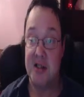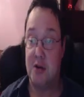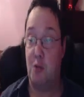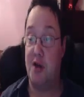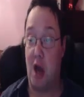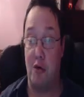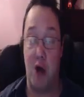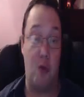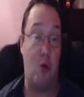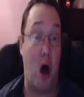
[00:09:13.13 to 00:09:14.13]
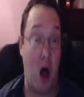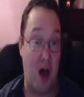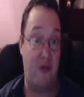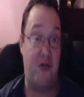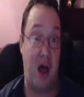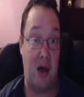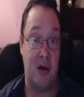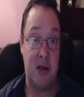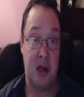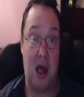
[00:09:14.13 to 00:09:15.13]
We don't know what other
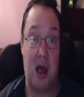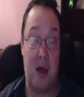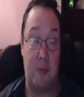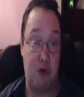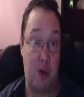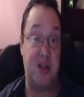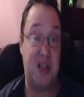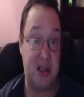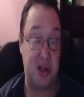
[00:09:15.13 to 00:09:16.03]
promises